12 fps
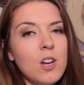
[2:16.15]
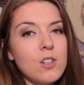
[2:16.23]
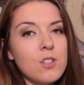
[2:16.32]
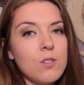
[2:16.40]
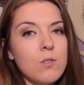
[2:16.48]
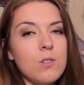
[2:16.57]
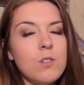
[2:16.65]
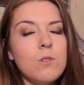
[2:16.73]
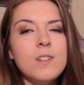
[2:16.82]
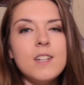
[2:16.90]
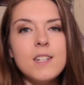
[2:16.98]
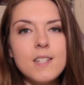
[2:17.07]
so
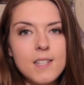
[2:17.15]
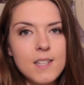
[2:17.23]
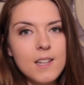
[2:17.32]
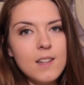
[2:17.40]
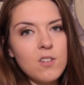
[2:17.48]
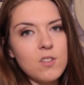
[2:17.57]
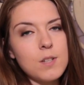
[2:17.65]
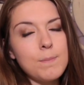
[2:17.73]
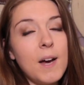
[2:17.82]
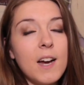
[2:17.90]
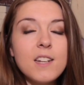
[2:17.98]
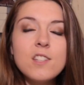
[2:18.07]
you didn't see their
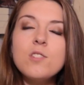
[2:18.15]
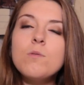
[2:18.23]
spines,